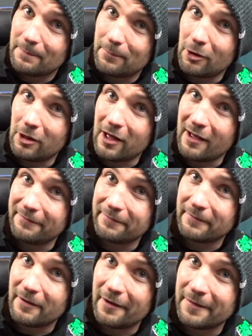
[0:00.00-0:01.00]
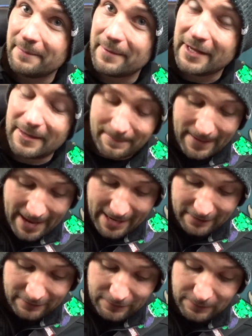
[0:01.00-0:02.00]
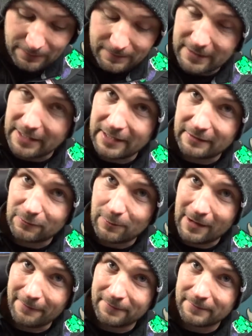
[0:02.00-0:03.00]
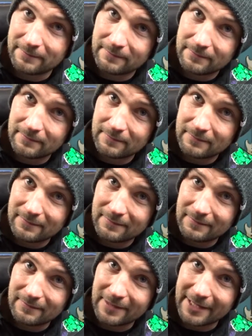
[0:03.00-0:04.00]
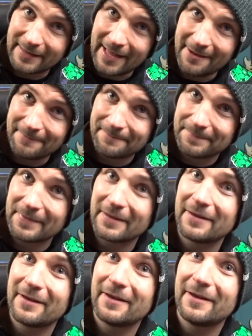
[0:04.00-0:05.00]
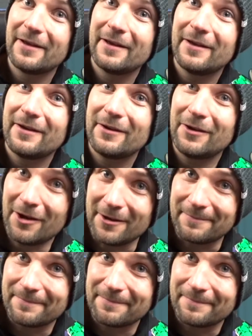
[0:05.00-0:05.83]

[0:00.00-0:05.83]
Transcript: pull off on the B back to the 12th, like that. Good.